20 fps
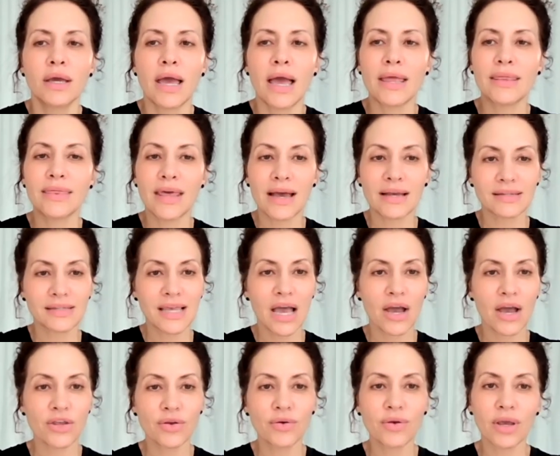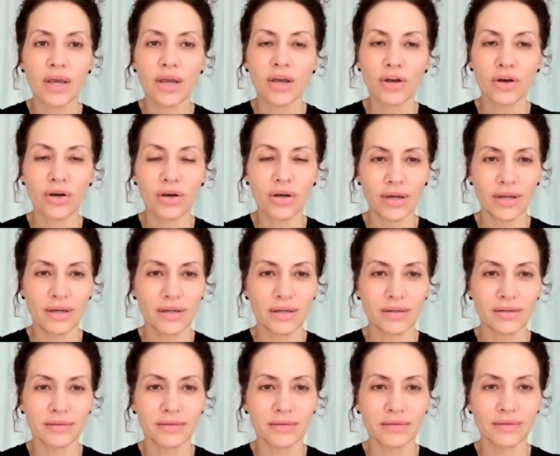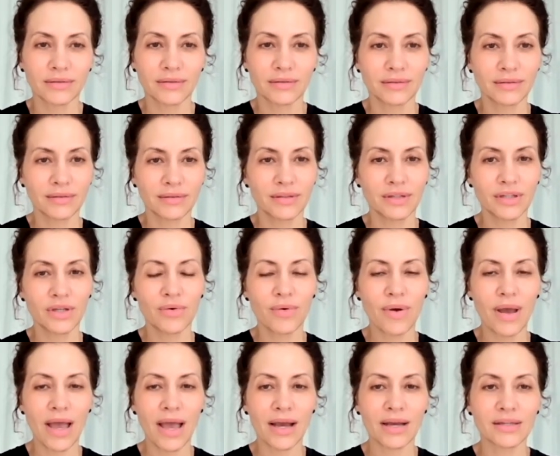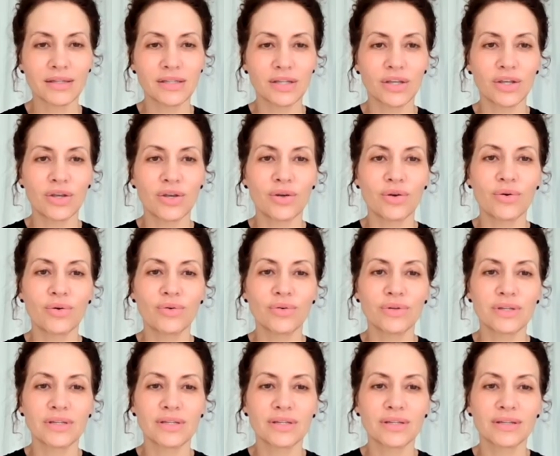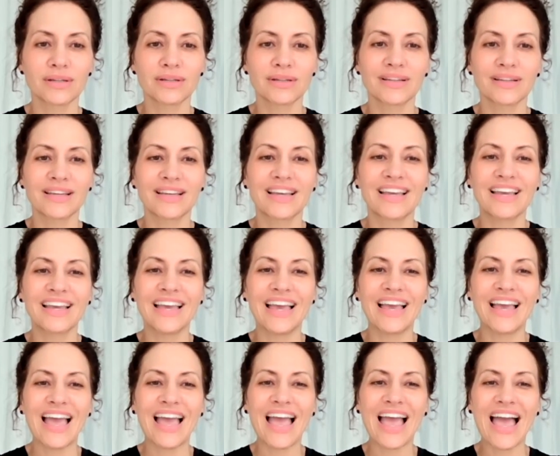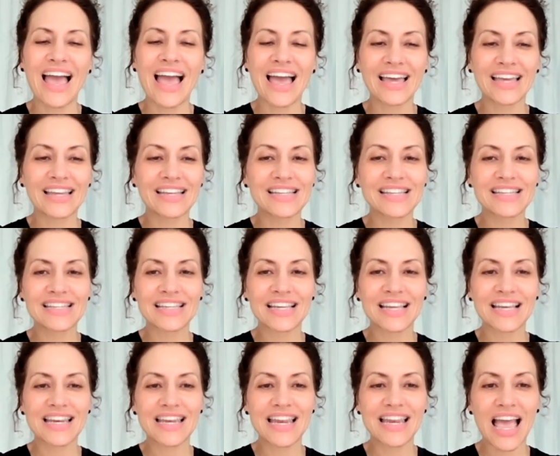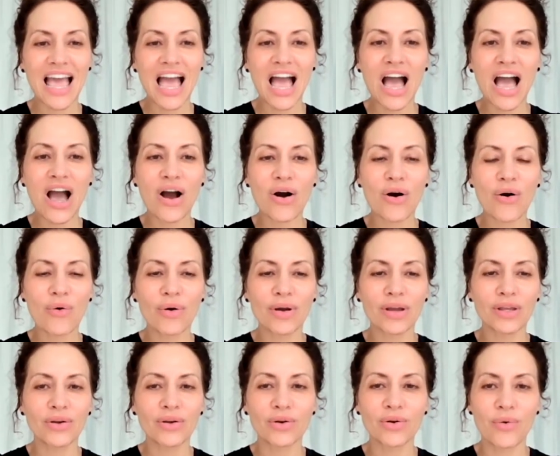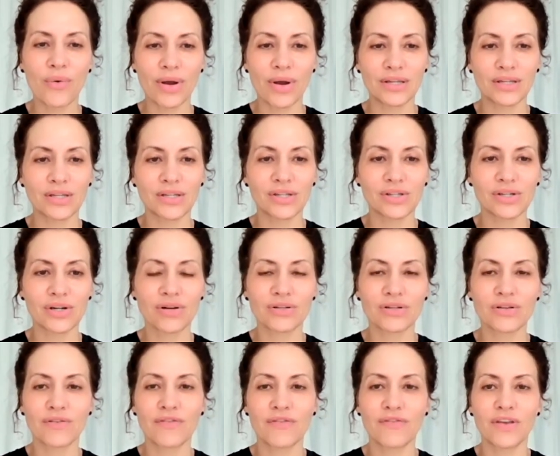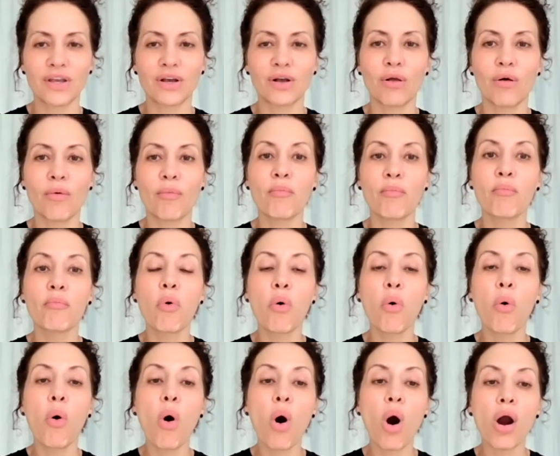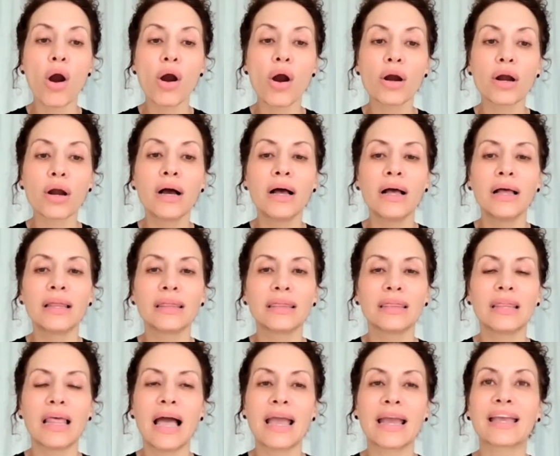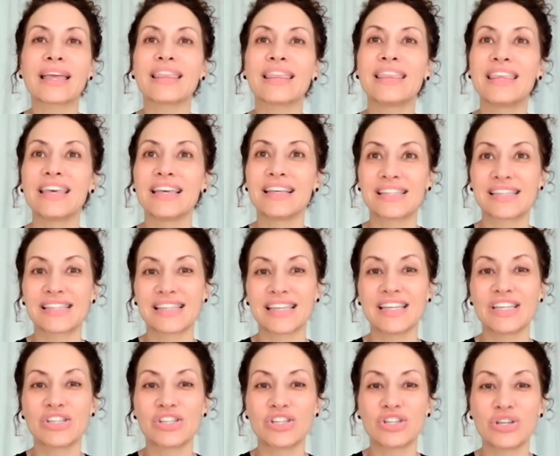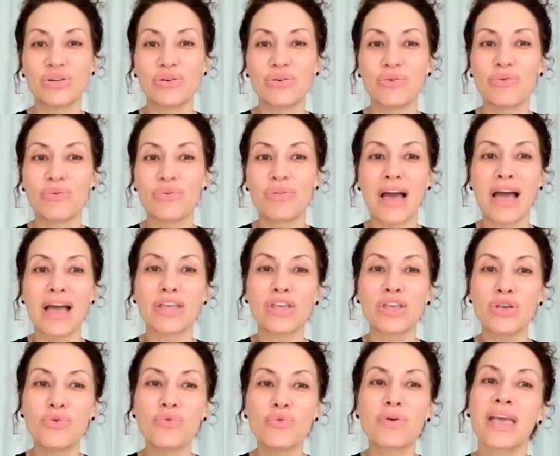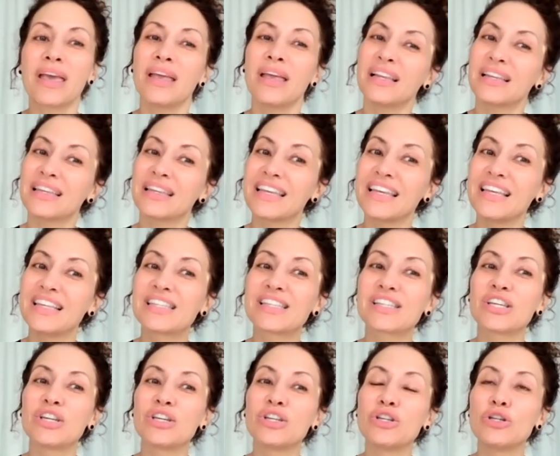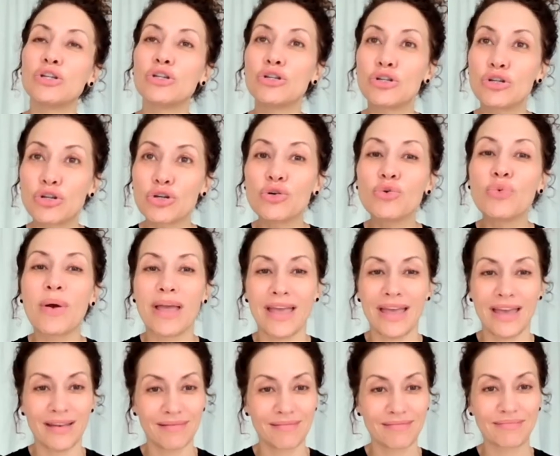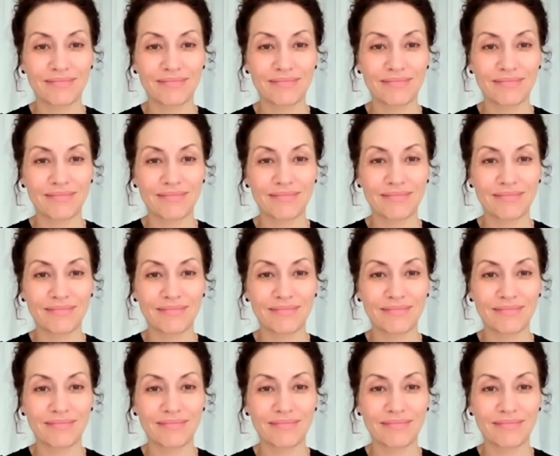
And that's how you get good. You execute. And now you're going to start to feel more like this is you, that you can at least do it.